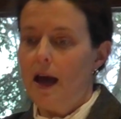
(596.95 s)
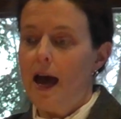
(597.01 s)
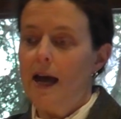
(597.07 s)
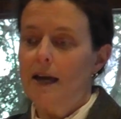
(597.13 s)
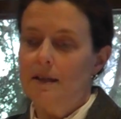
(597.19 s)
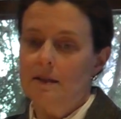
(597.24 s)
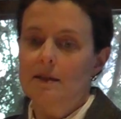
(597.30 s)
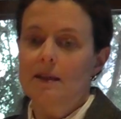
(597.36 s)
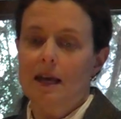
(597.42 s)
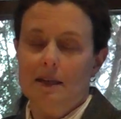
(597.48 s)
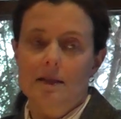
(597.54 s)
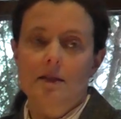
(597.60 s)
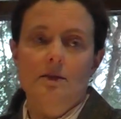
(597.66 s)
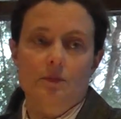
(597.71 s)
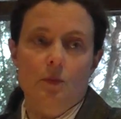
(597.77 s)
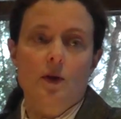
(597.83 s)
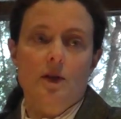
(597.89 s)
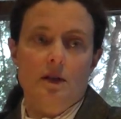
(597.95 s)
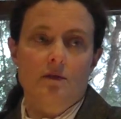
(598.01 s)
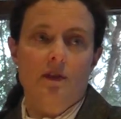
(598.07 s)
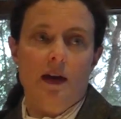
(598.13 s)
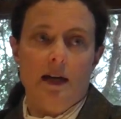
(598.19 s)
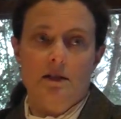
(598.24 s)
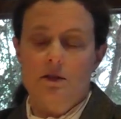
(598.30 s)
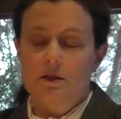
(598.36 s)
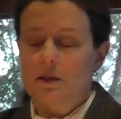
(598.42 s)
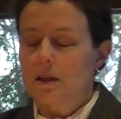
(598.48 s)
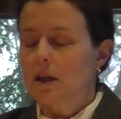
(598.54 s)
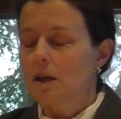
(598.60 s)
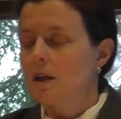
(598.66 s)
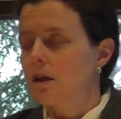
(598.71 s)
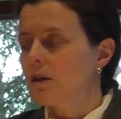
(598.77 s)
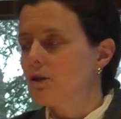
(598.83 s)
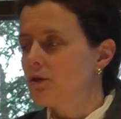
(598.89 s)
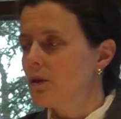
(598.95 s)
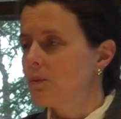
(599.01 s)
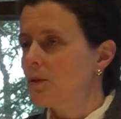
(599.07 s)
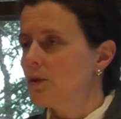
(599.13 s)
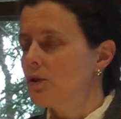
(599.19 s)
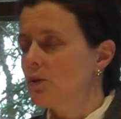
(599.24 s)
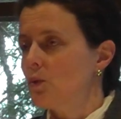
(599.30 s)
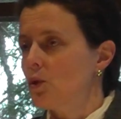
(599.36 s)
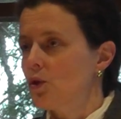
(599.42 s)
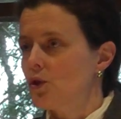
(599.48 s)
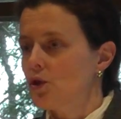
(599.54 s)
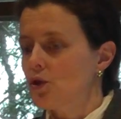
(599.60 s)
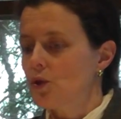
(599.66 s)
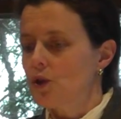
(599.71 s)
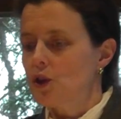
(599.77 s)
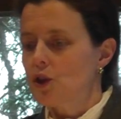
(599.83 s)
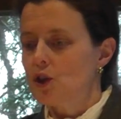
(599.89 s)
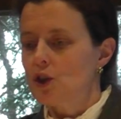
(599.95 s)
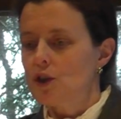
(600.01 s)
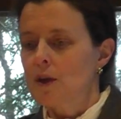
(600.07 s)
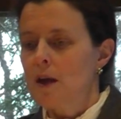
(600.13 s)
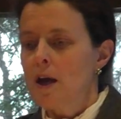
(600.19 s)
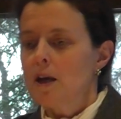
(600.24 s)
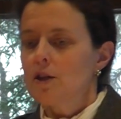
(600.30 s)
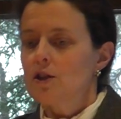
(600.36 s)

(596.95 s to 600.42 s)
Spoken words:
and that's one of the factors that can contribute to water shortages.